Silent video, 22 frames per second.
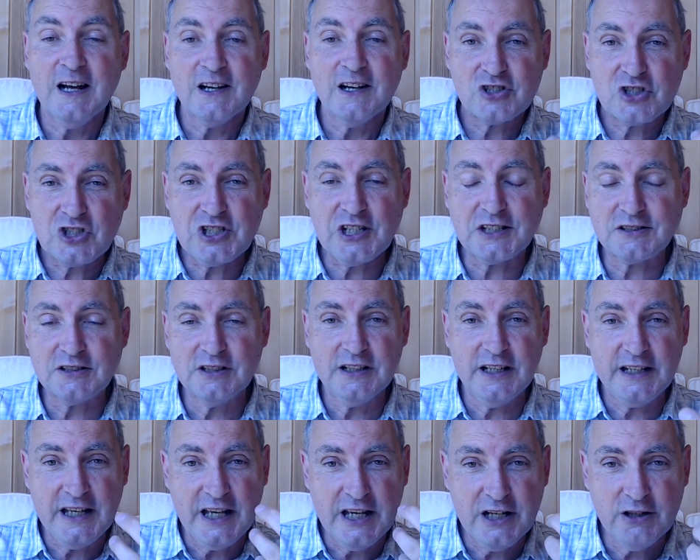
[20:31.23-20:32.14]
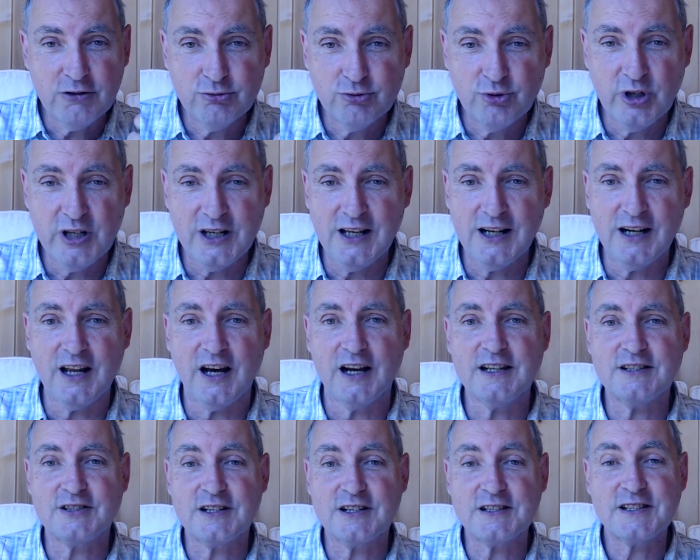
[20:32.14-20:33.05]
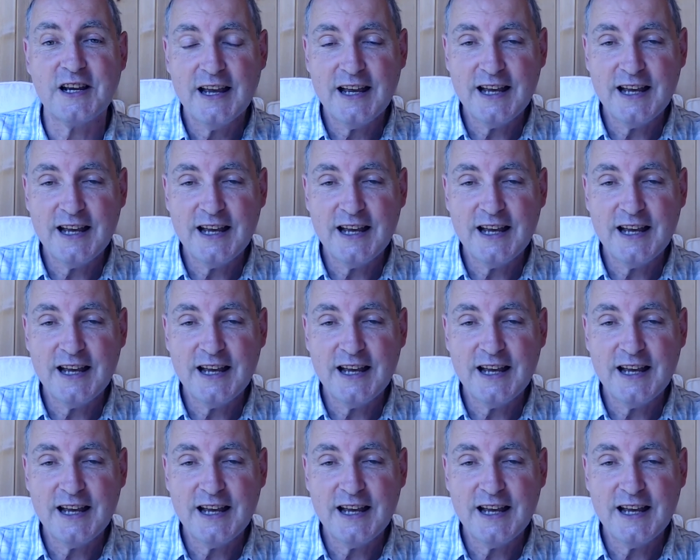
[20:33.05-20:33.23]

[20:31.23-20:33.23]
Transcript: Suddenly he realizes